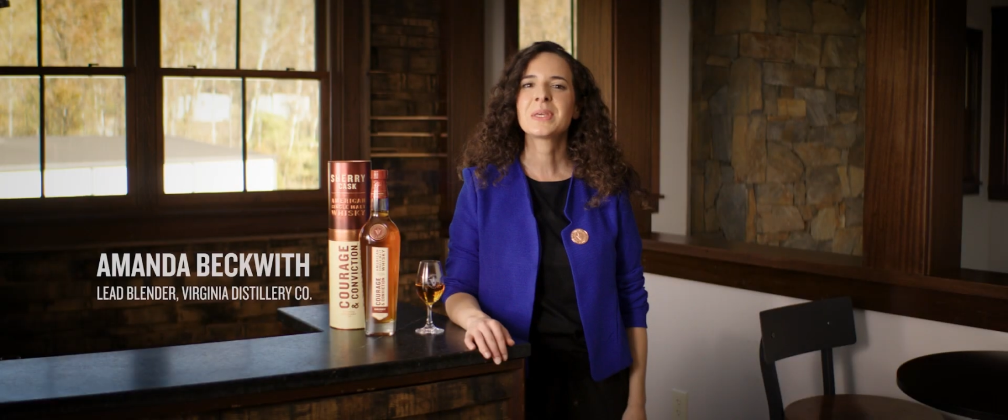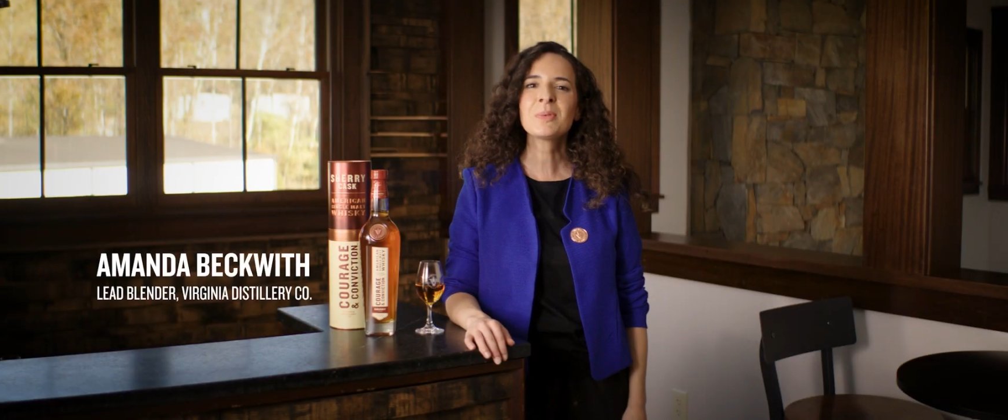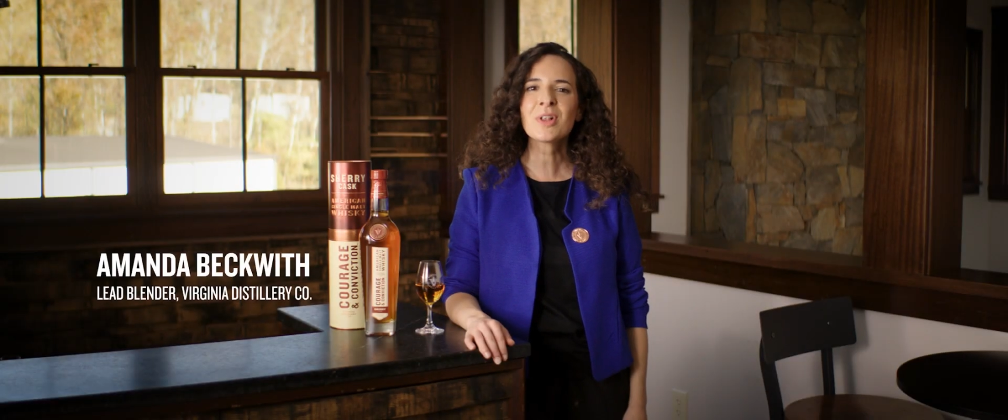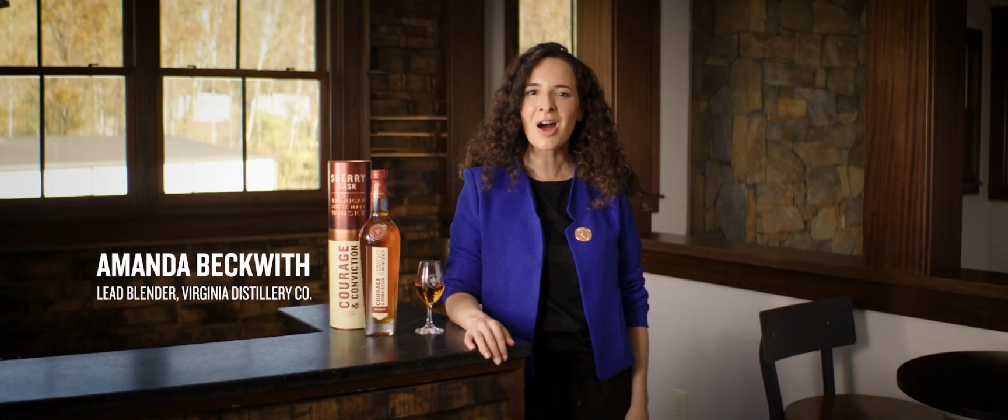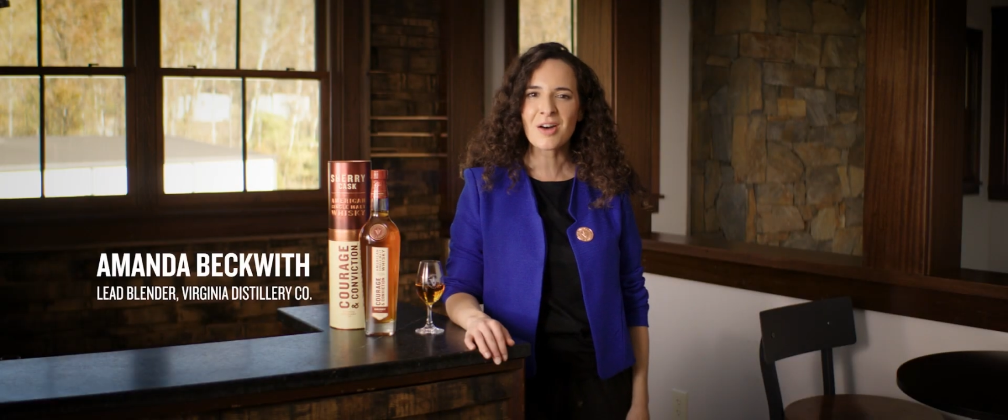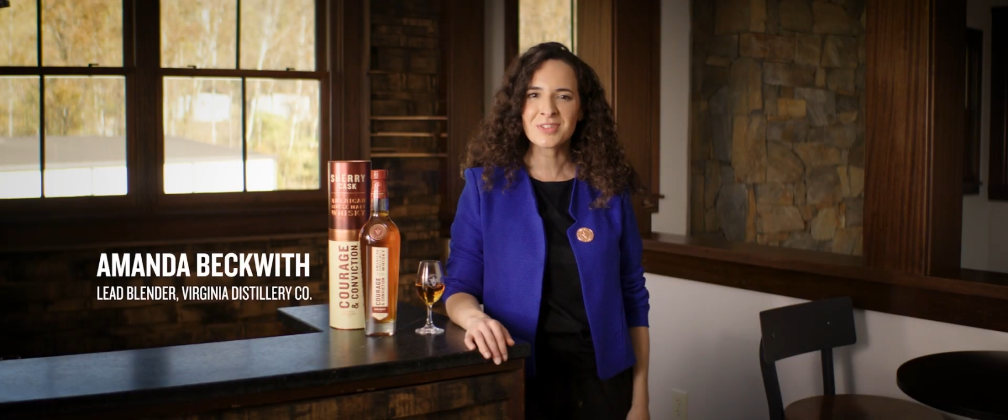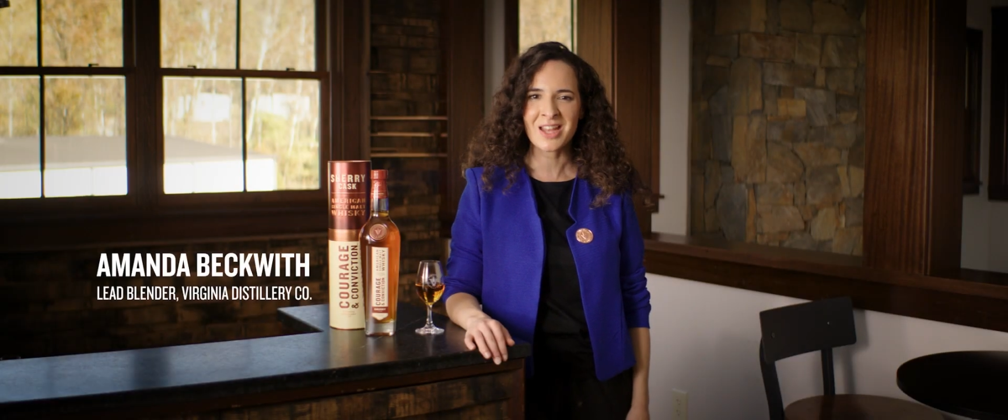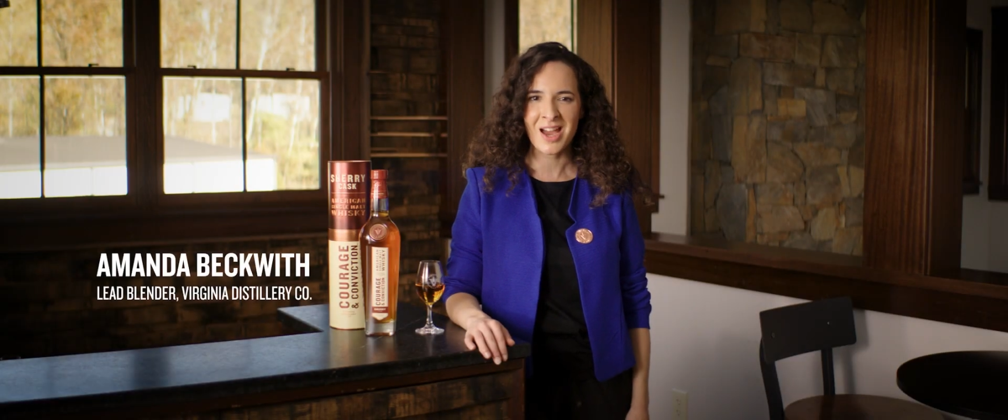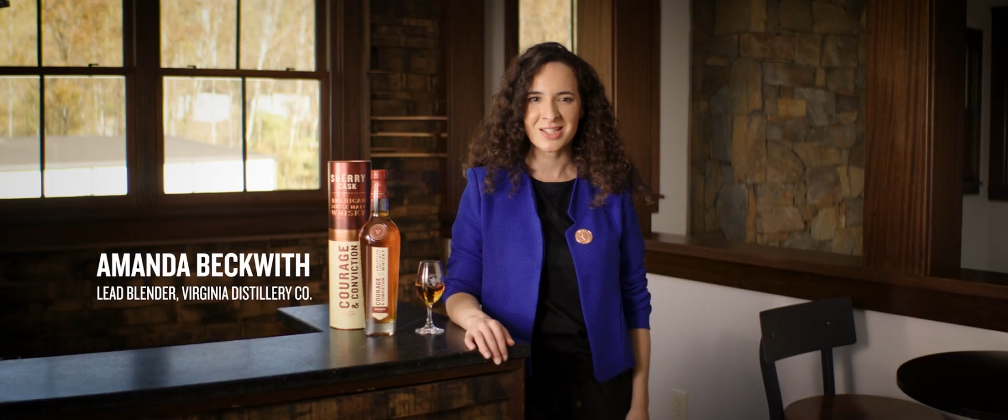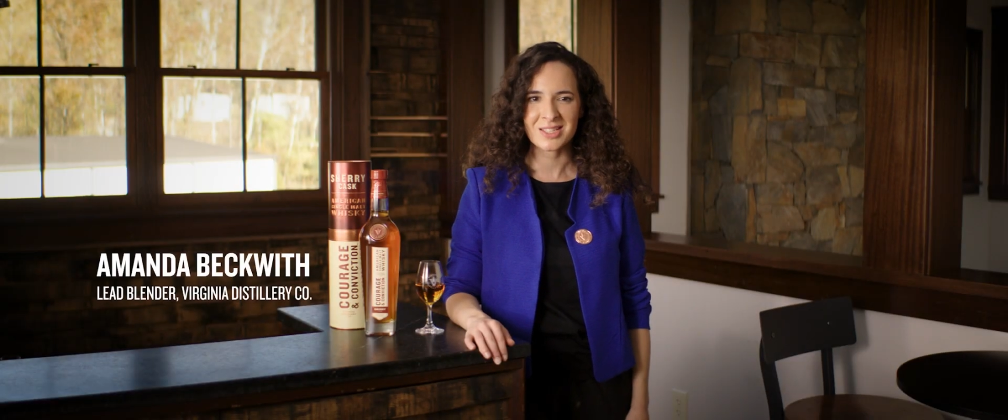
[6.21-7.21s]
People often
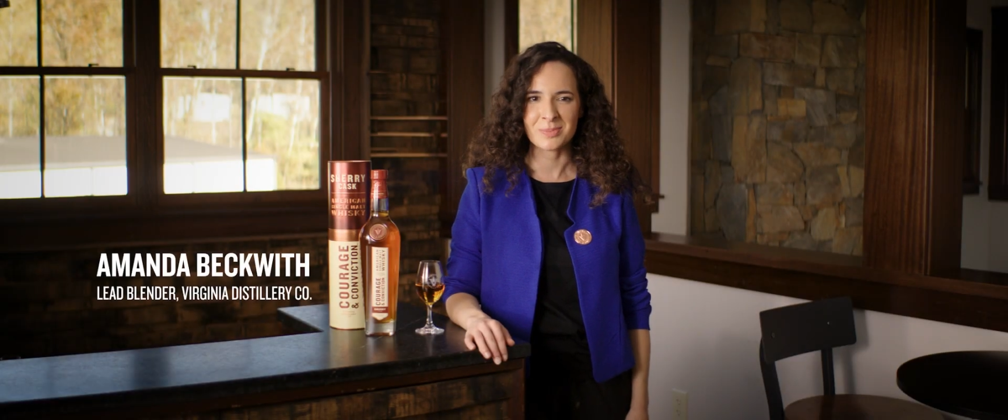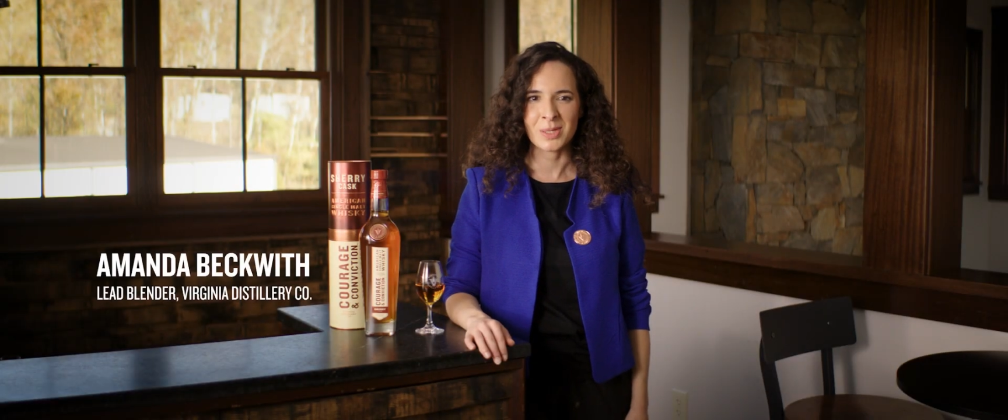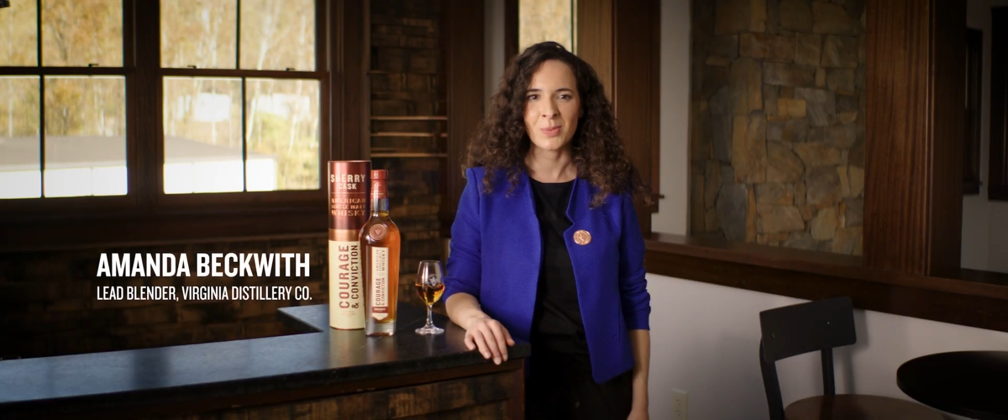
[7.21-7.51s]
ask me